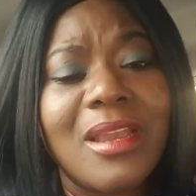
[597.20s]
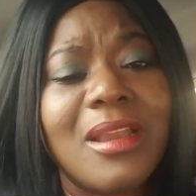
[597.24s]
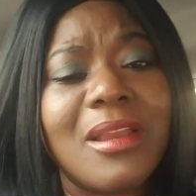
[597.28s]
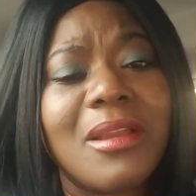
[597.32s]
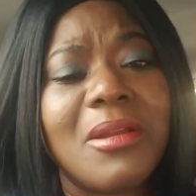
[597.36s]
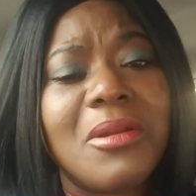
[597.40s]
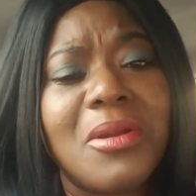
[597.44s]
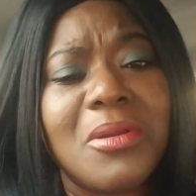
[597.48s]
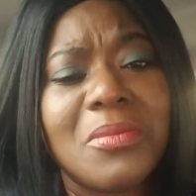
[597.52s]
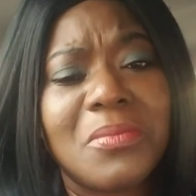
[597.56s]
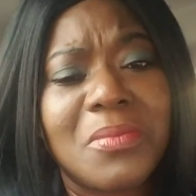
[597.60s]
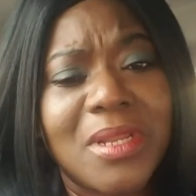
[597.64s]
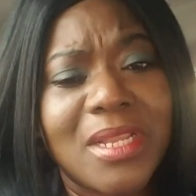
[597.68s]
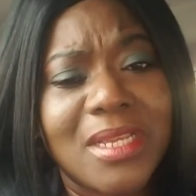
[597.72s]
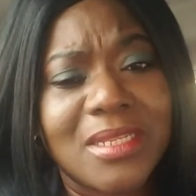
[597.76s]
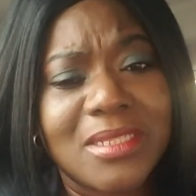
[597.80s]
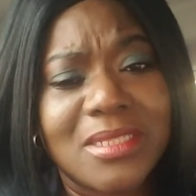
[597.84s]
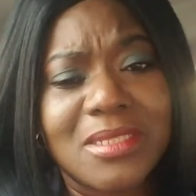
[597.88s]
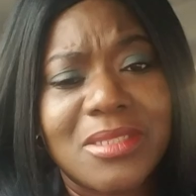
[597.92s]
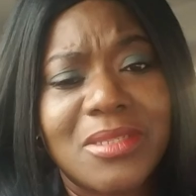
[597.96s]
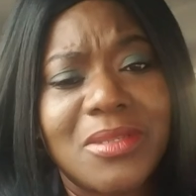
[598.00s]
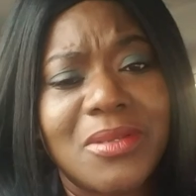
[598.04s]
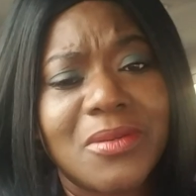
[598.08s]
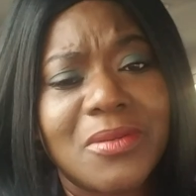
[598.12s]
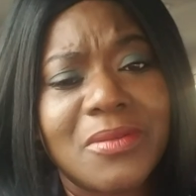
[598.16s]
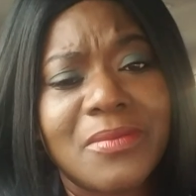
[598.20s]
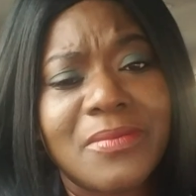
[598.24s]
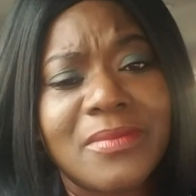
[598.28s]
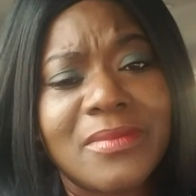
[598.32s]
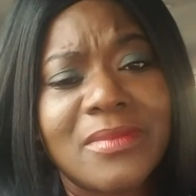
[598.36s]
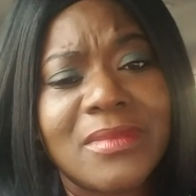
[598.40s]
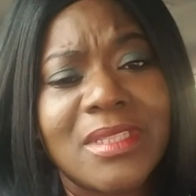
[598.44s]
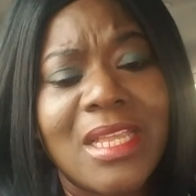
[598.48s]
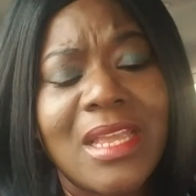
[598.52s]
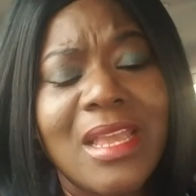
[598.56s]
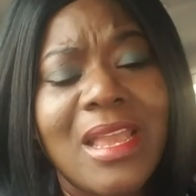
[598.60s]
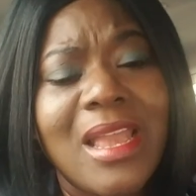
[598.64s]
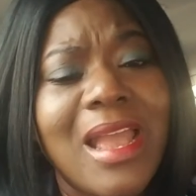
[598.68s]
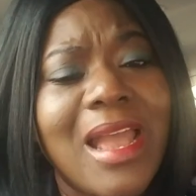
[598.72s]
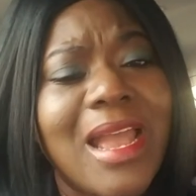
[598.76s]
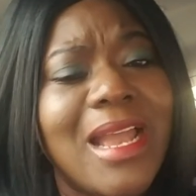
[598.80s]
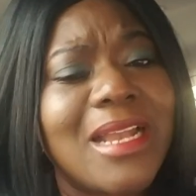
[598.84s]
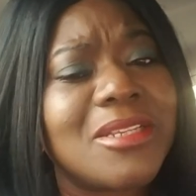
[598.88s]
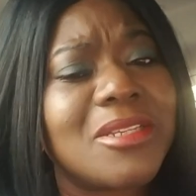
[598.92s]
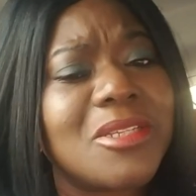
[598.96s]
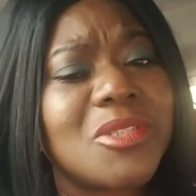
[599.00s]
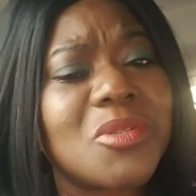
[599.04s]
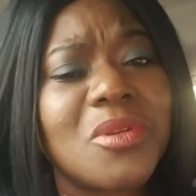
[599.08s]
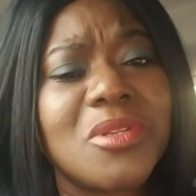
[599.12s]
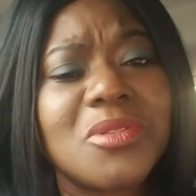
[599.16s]
God bless you. I
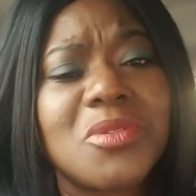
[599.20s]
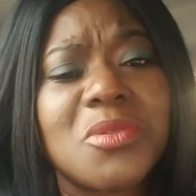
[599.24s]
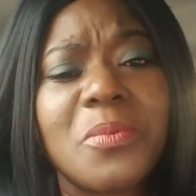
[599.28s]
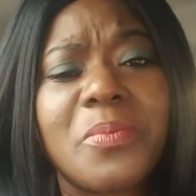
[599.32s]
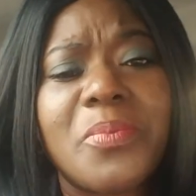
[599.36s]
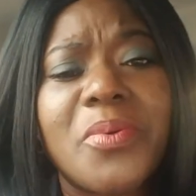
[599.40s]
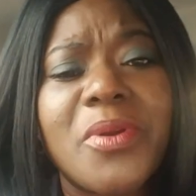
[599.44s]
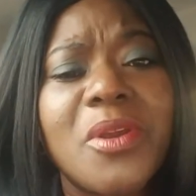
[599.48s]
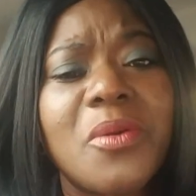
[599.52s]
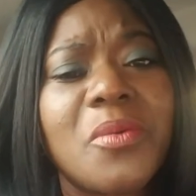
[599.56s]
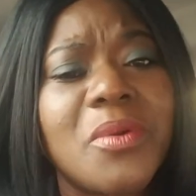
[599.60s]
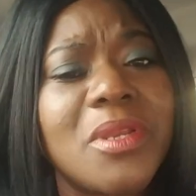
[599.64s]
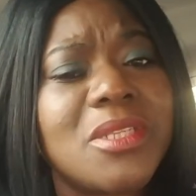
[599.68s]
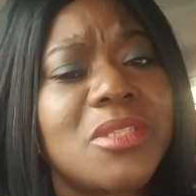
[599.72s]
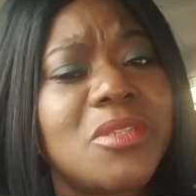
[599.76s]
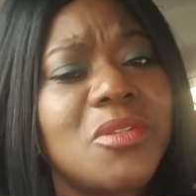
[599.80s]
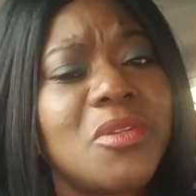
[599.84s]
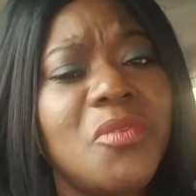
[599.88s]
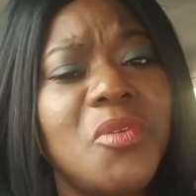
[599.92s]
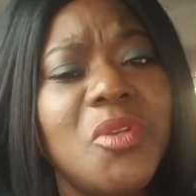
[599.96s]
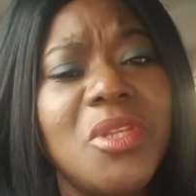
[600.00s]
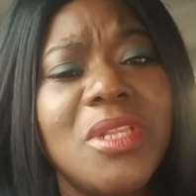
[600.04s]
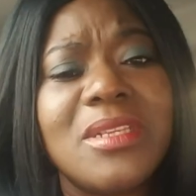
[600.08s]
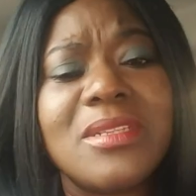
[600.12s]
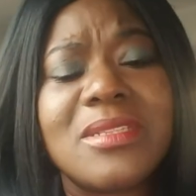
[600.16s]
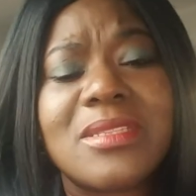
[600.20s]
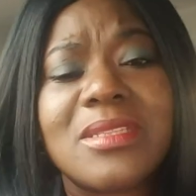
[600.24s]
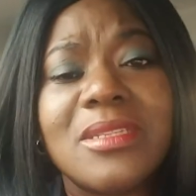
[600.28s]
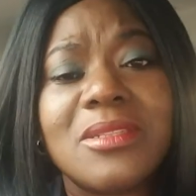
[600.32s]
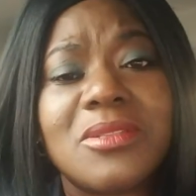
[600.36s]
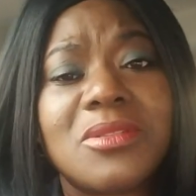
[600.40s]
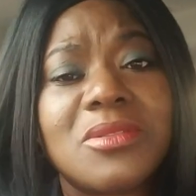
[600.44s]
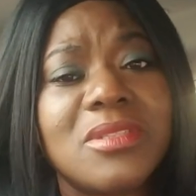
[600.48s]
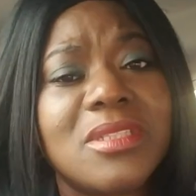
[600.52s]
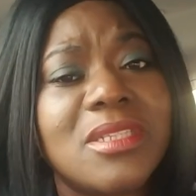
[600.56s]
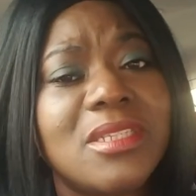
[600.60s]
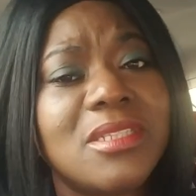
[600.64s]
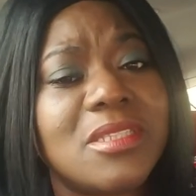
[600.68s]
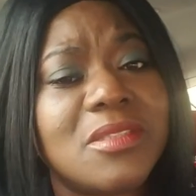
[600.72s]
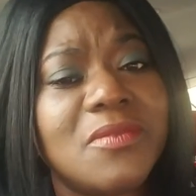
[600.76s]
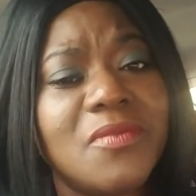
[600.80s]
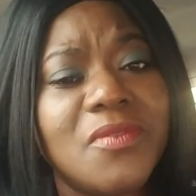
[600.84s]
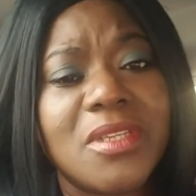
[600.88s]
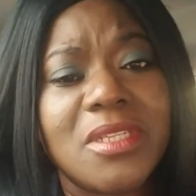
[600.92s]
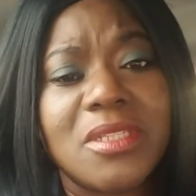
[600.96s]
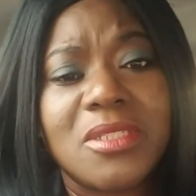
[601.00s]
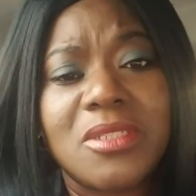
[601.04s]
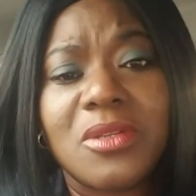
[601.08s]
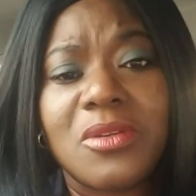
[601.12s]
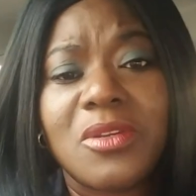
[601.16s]
just want to pray with you who listen to this
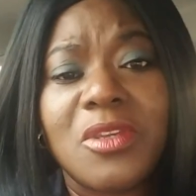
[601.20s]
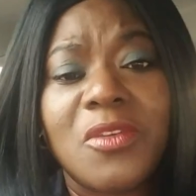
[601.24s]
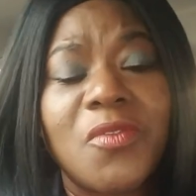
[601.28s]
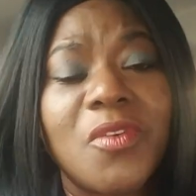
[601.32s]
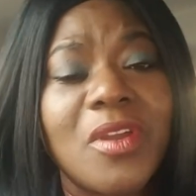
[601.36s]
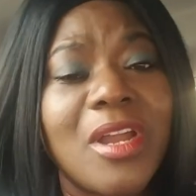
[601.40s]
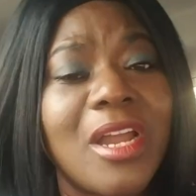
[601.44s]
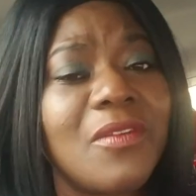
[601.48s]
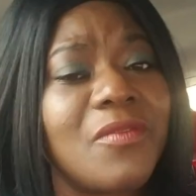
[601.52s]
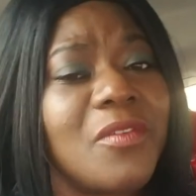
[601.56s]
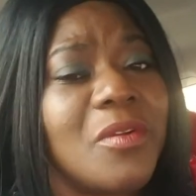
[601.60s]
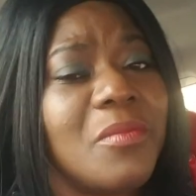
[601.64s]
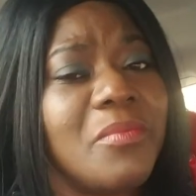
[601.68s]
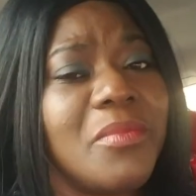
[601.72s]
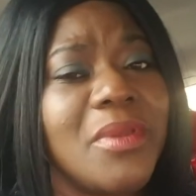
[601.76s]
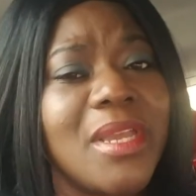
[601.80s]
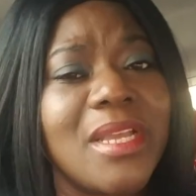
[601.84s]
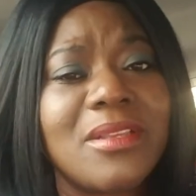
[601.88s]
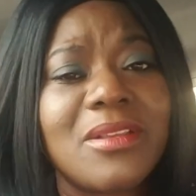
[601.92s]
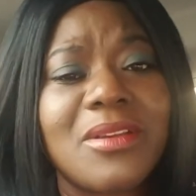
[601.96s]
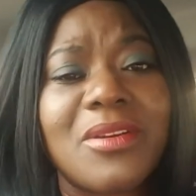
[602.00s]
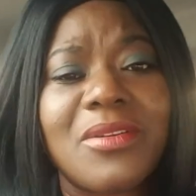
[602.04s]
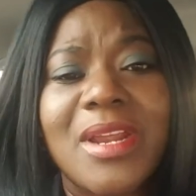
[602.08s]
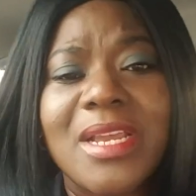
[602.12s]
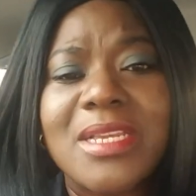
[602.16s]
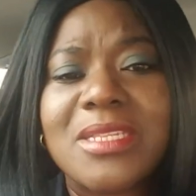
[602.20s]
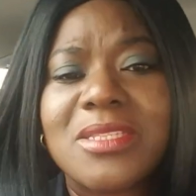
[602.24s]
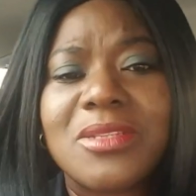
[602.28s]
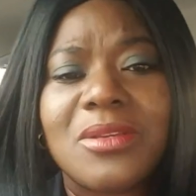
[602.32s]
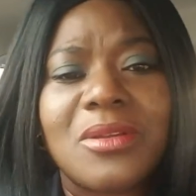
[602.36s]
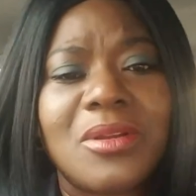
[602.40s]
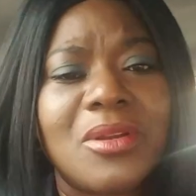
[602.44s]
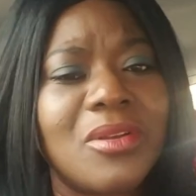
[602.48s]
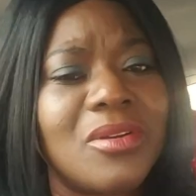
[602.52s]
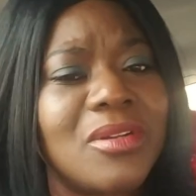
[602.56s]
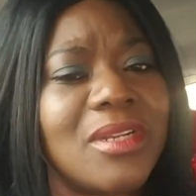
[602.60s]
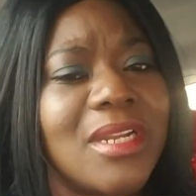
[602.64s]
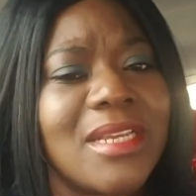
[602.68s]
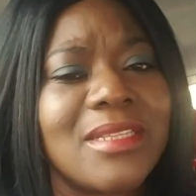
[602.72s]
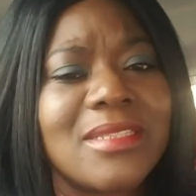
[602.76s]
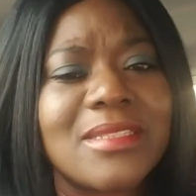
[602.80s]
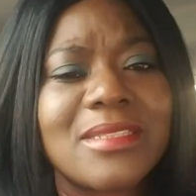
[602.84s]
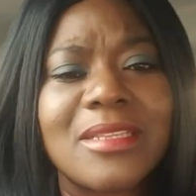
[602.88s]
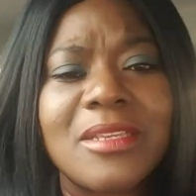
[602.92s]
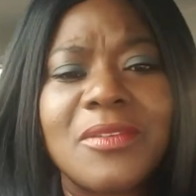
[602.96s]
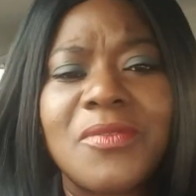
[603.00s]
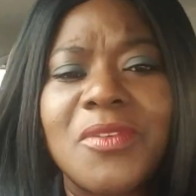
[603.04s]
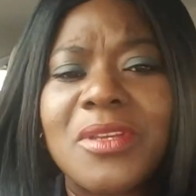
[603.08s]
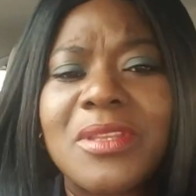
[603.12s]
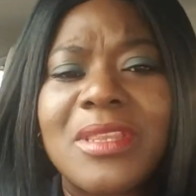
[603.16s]
video. If you haven't made Christ your Lord and
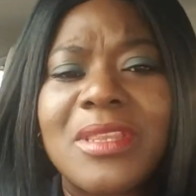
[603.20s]
Savior,